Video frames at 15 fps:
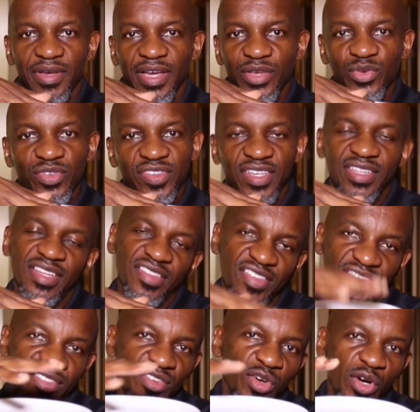and you say, this
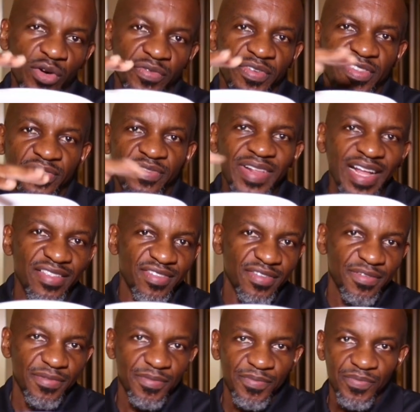is the earth, it's flat,
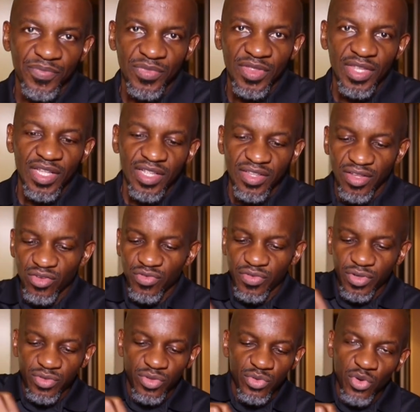then you've
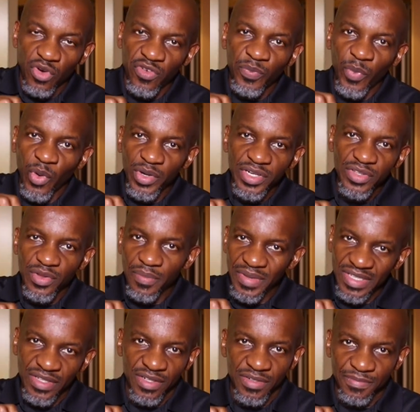got the North Pole in the
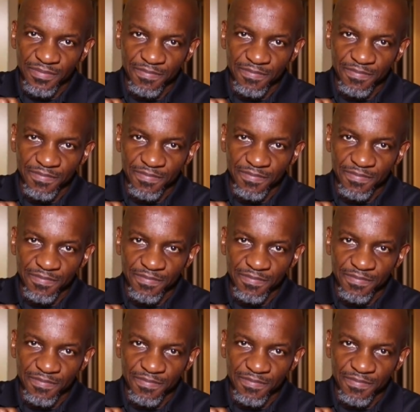middle.